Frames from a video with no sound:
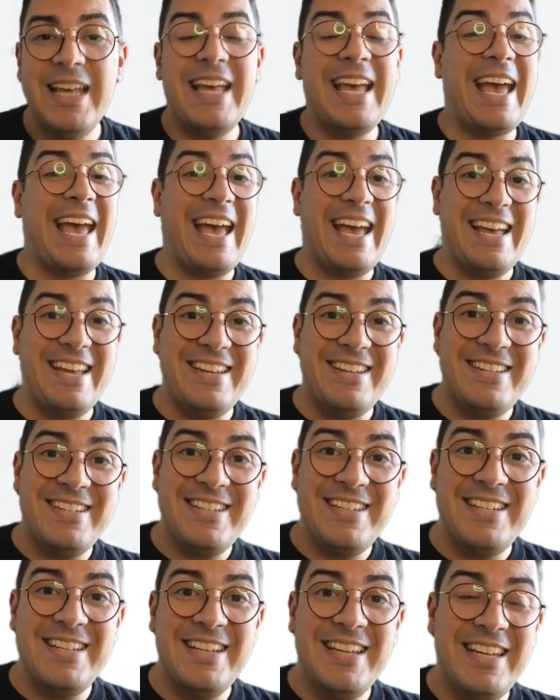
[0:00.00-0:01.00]

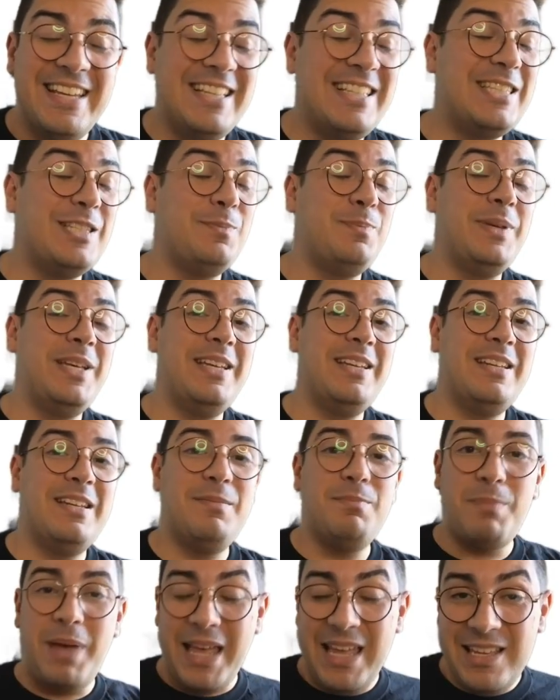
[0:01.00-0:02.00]
and it's been
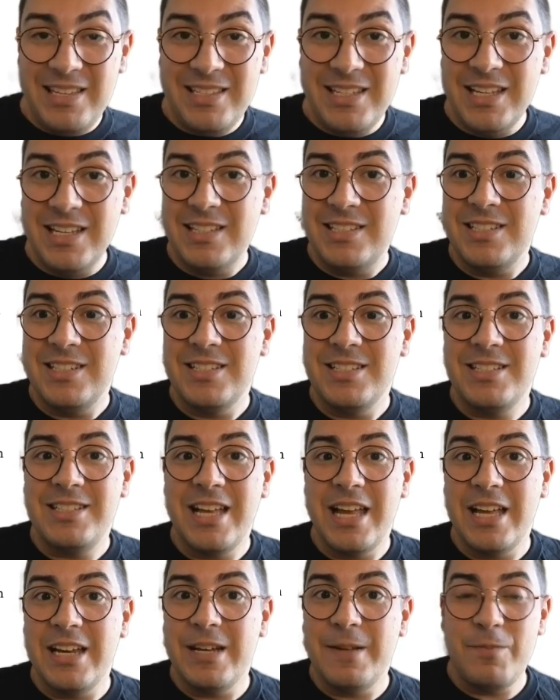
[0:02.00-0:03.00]
amazing since
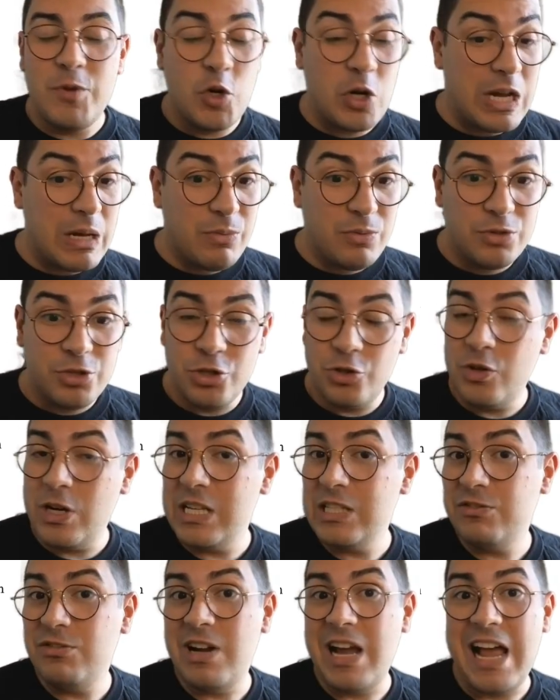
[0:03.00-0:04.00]
then. You're able to
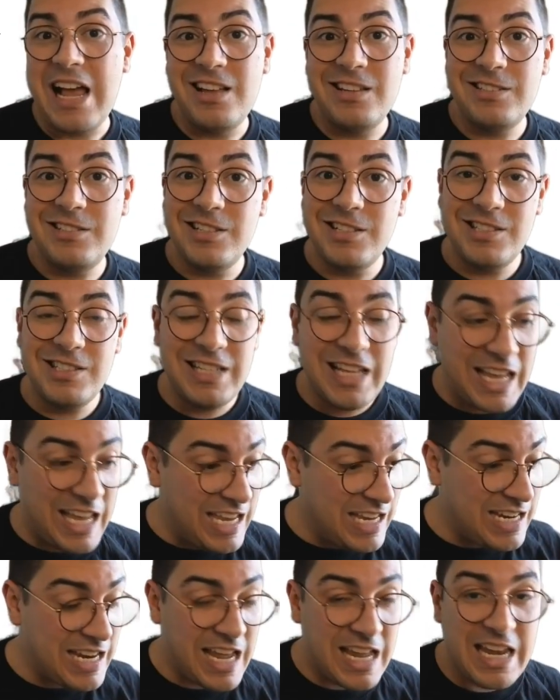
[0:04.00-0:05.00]
transfer assets
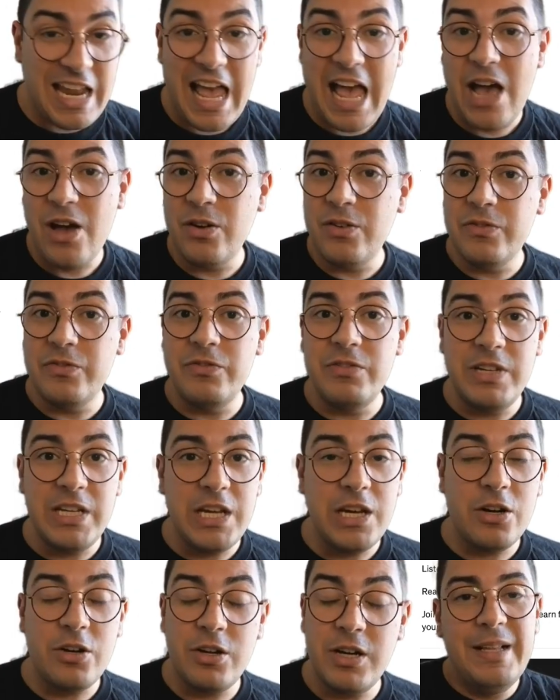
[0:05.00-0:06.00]
in and out of
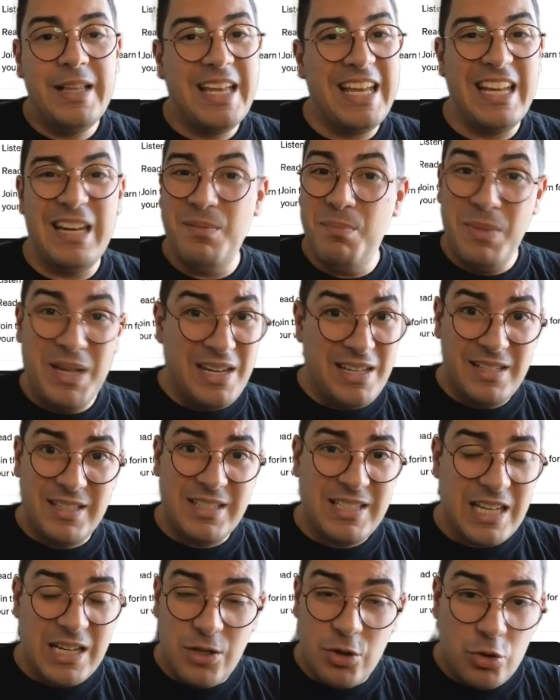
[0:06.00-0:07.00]
Near in minutes
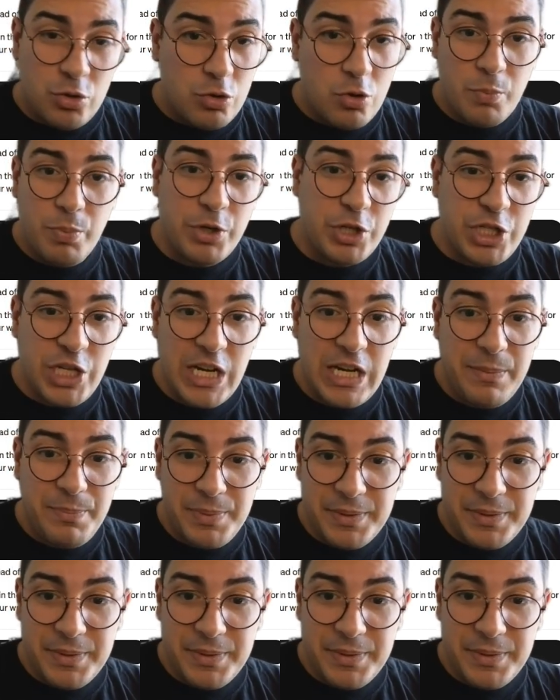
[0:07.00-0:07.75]
and super cheap.